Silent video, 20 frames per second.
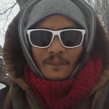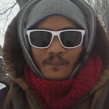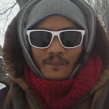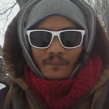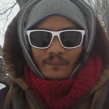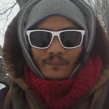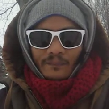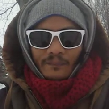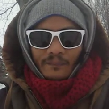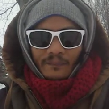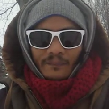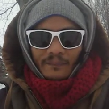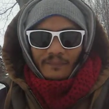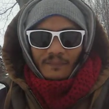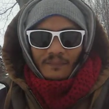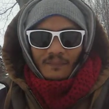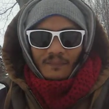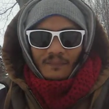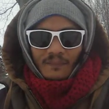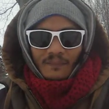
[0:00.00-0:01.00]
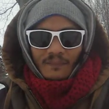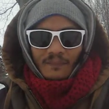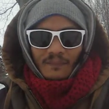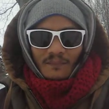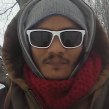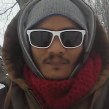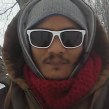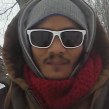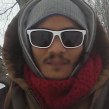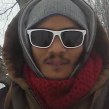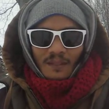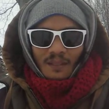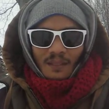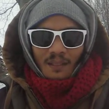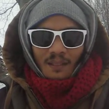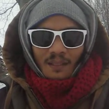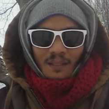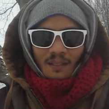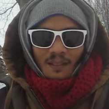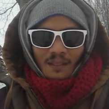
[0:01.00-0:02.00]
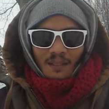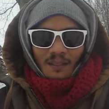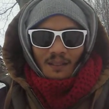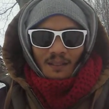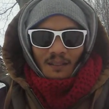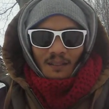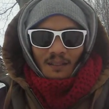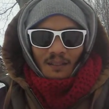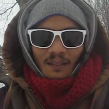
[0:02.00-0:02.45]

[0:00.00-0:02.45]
[no speech]